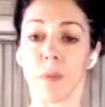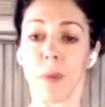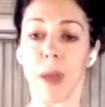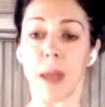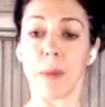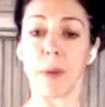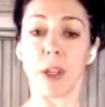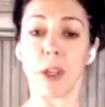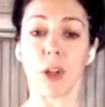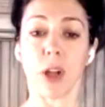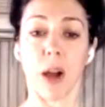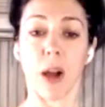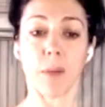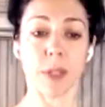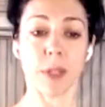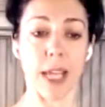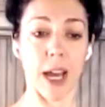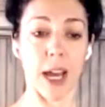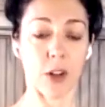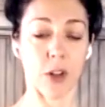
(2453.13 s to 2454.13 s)
Maybe you
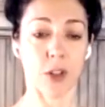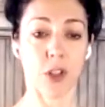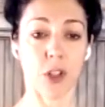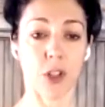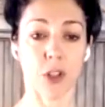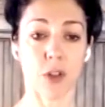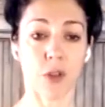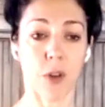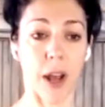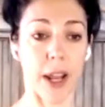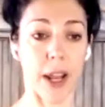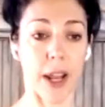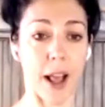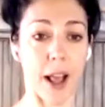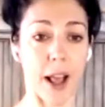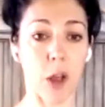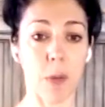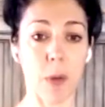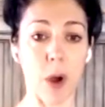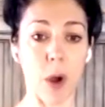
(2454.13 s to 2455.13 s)
come down onto the right
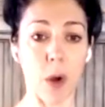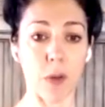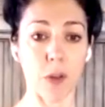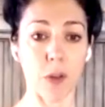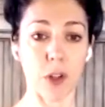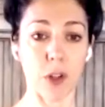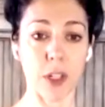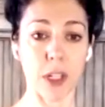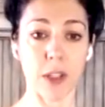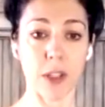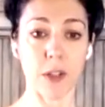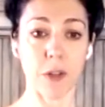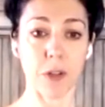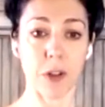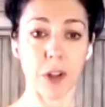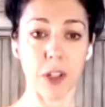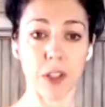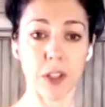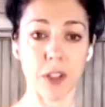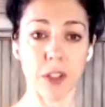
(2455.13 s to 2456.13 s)
elbow if you did the
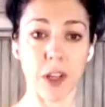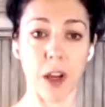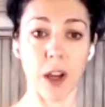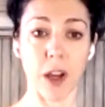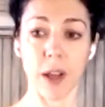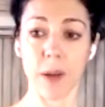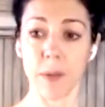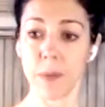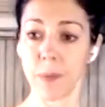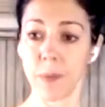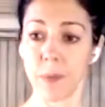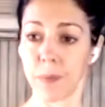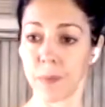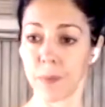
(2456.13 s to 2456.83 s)
first time.